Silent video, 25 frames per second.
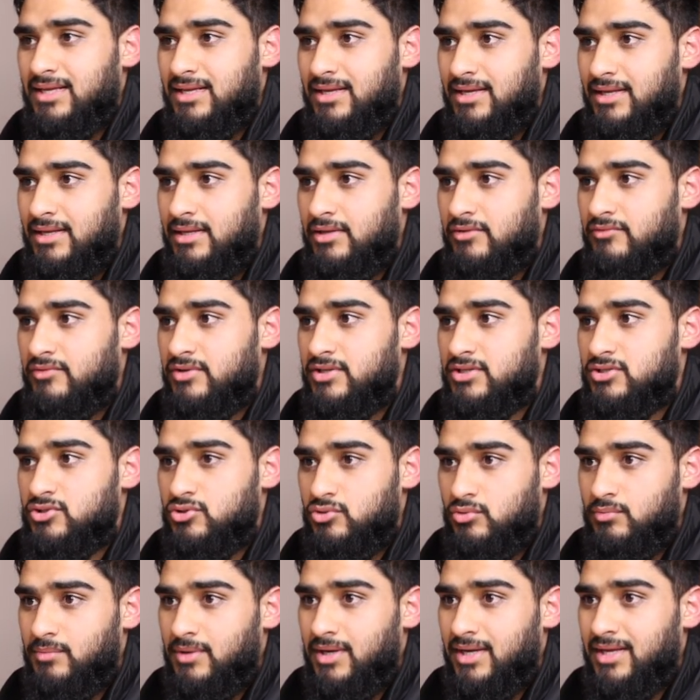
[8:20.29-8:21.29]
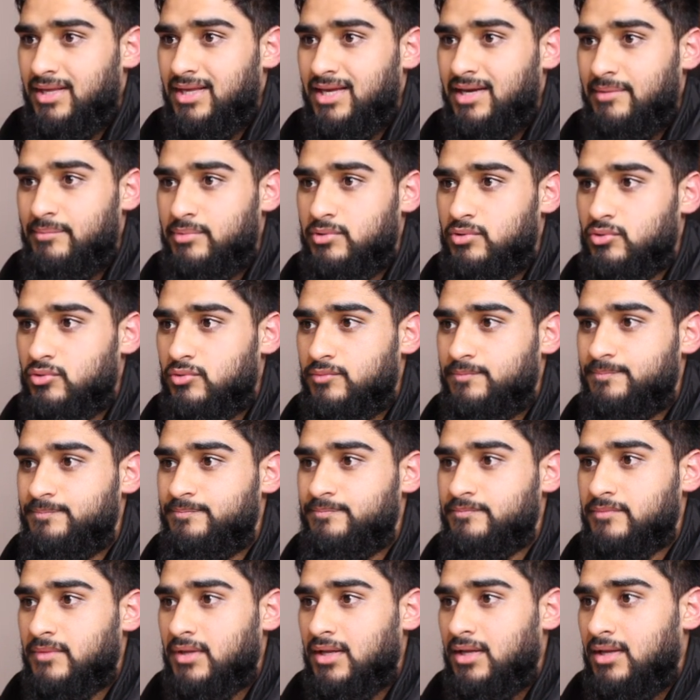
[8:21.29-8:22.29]
increase to my capital.
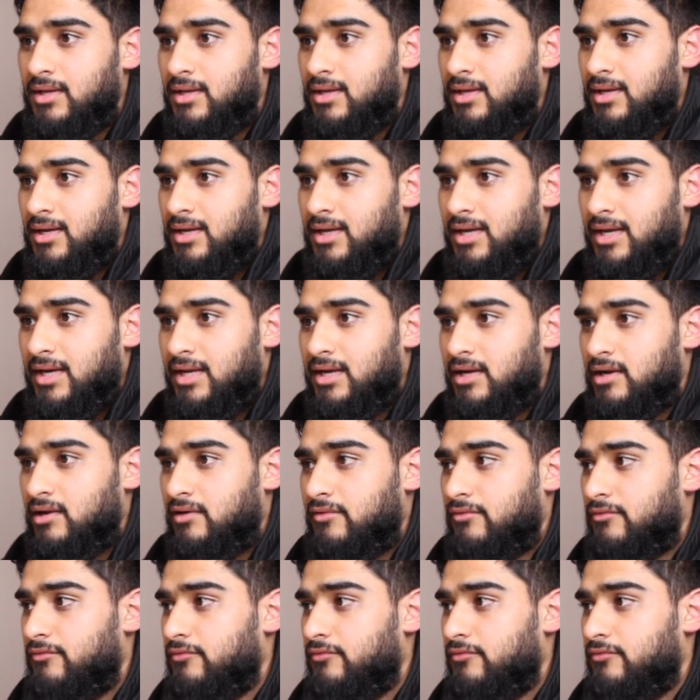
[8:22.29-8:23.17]
I had another